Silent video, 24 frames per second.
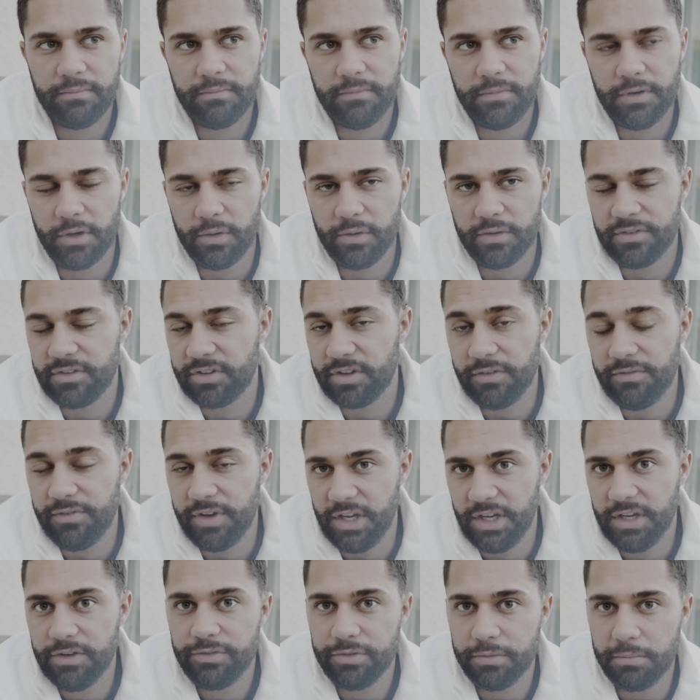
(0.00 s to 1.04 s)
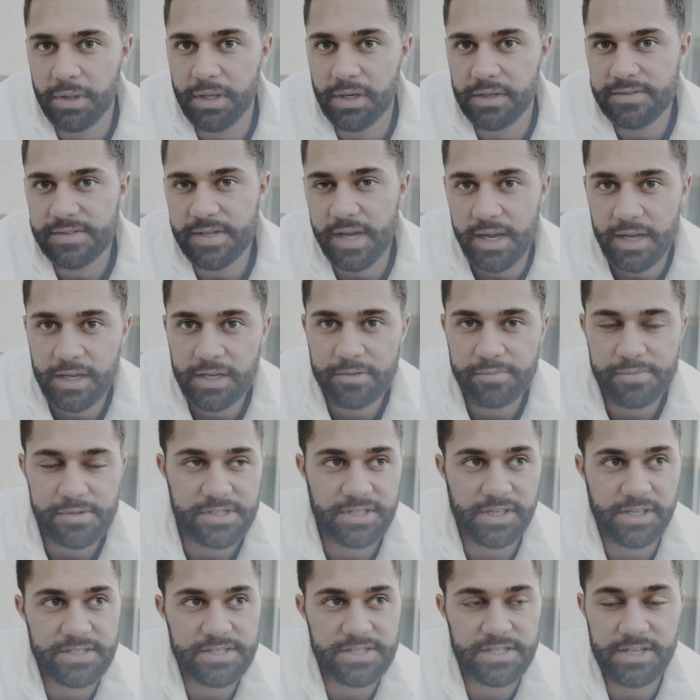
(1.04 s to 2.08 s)
It's convenient for me to take,
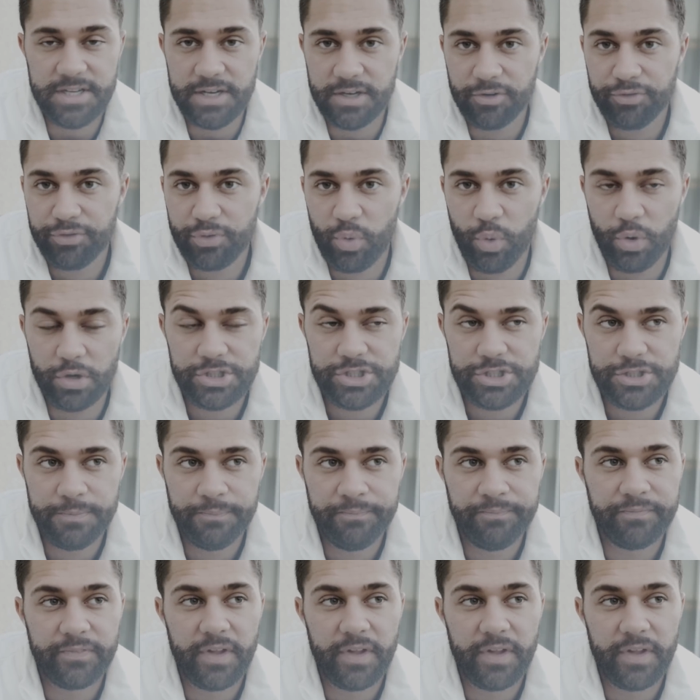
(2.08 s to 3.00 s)
besides gear, of course.